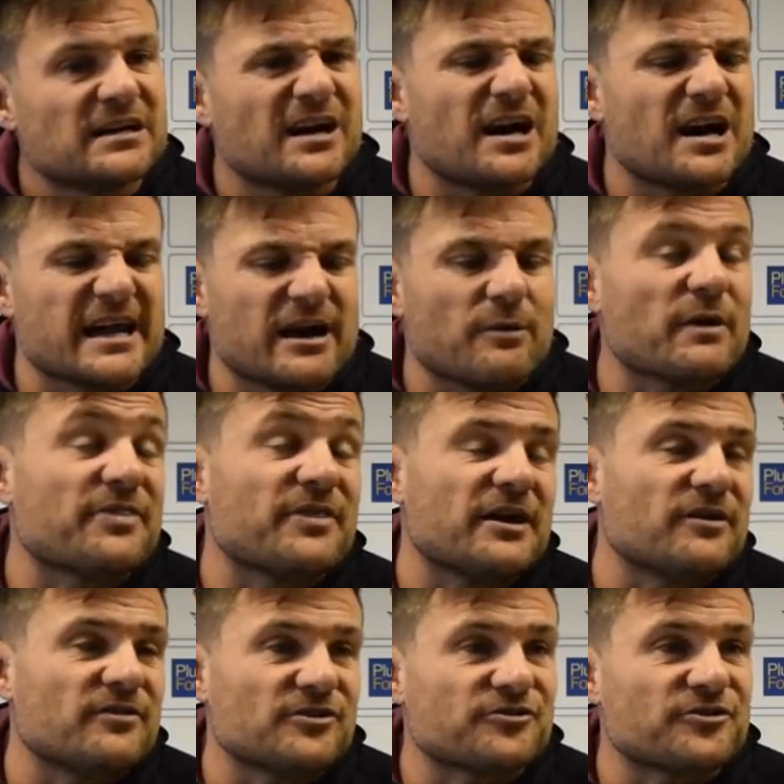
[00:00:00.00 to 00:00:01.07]
Oh, yeah, I went
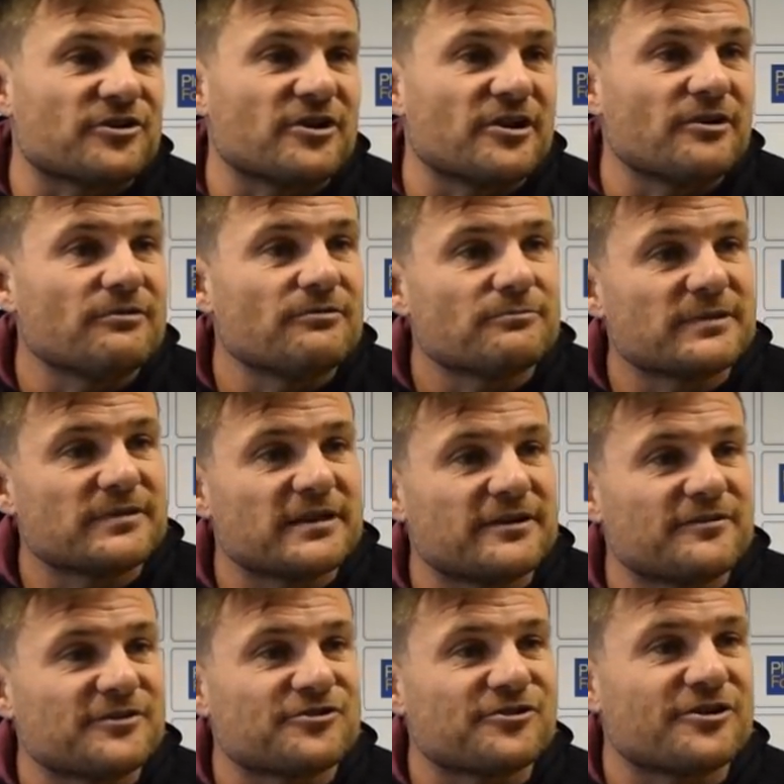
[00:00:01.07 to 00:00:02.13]
there in the
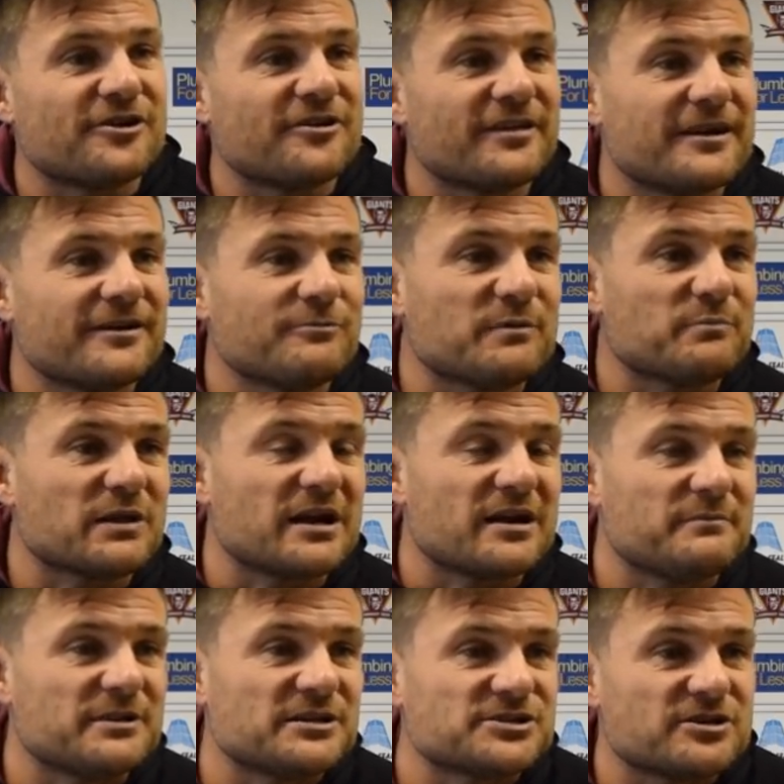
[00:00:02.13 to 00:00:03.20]
trial there. We played
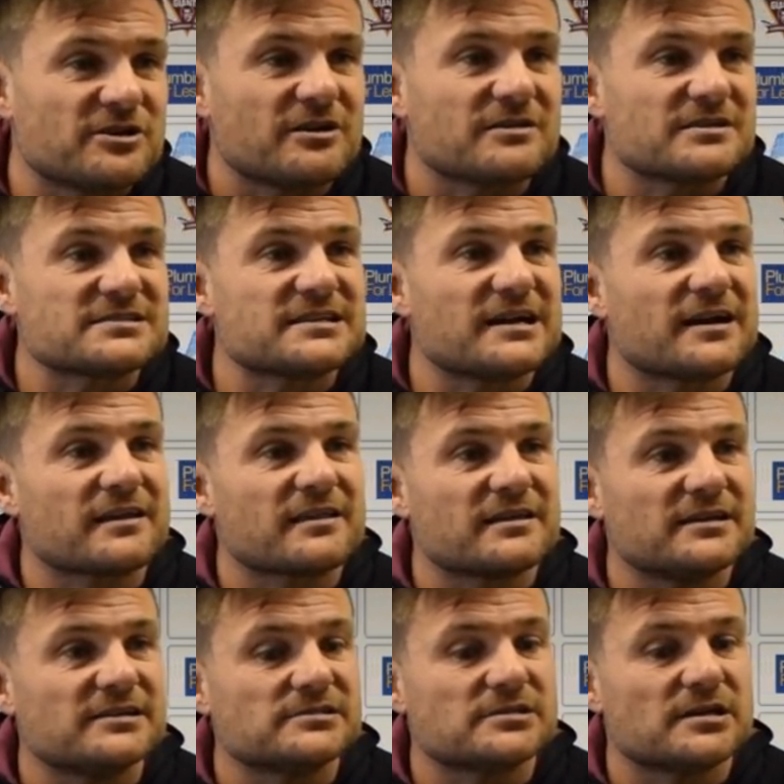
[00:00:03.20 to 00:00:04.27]
them in the trial at the start of
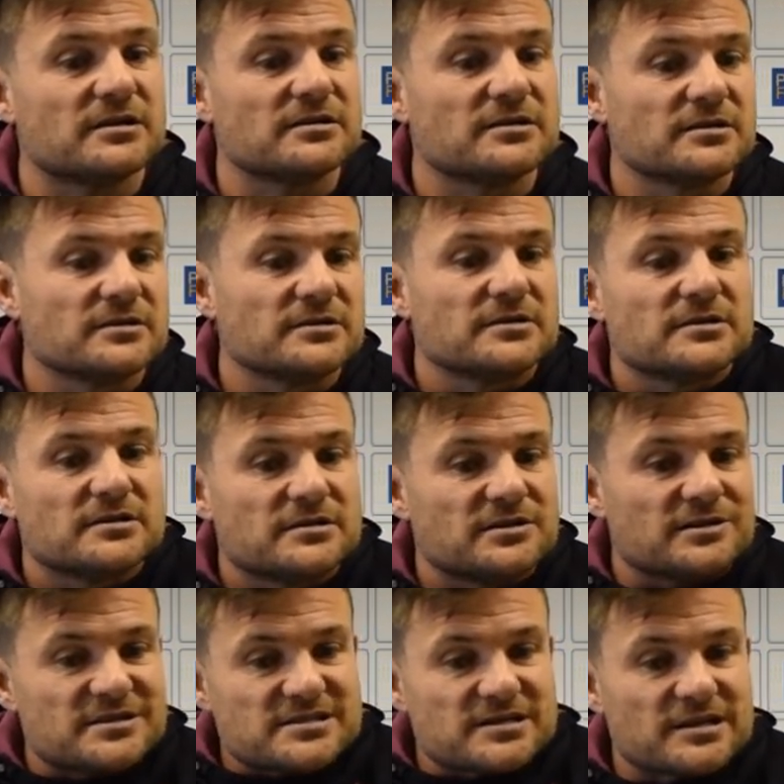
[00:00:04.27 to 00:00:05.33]
the year, so
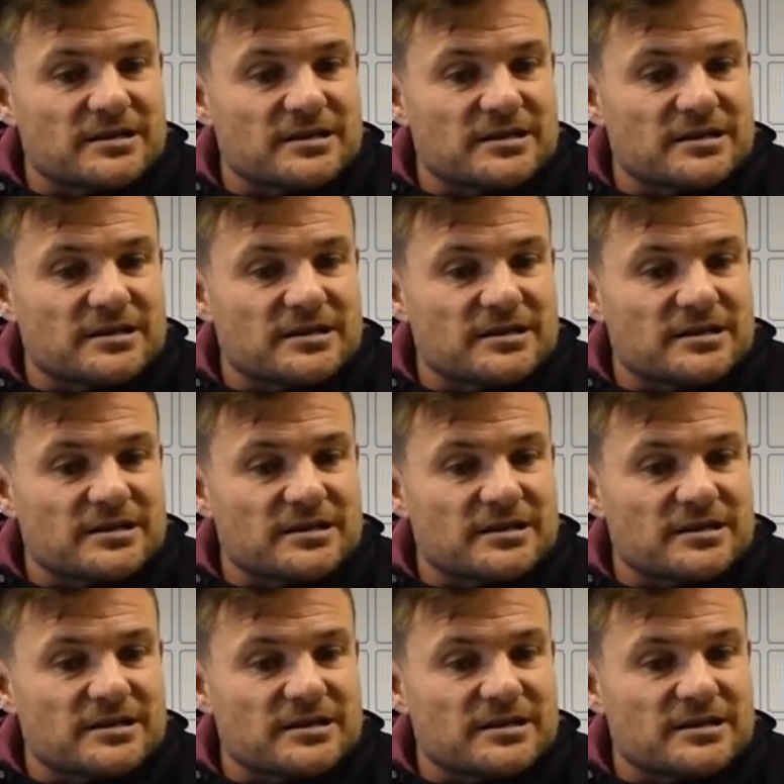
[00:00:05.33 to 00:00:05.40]
nice and